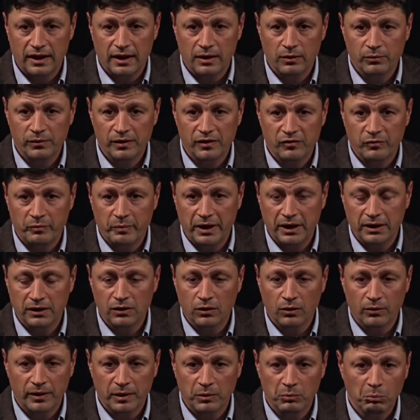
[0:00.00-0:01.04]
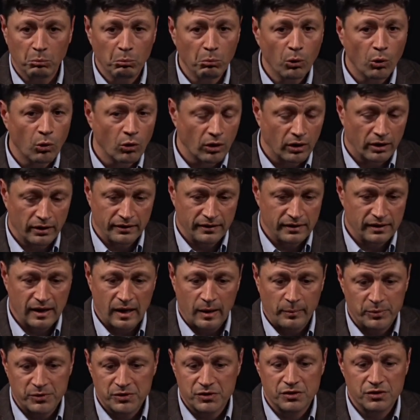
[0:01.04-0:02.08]
And we have been going more in the
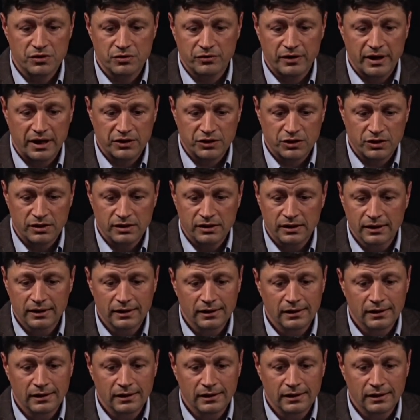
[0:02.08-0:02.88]
opposite direction